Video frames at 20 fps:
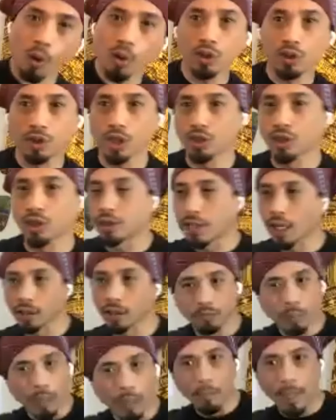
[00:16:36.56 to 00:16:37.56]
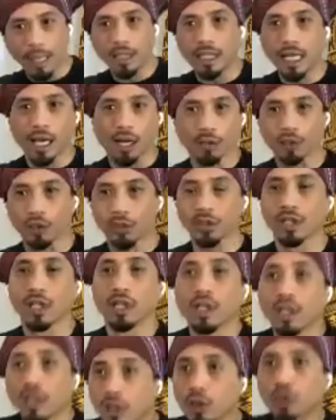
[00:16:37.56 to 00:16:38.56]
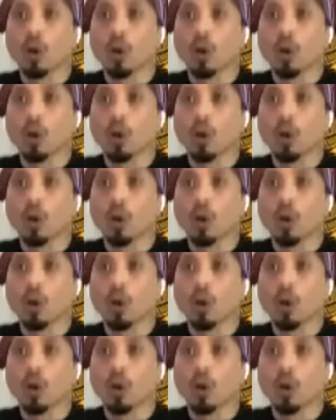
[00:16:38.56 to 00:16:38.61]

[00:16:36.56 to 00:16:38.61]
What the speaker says: oral tradition, told by many elders,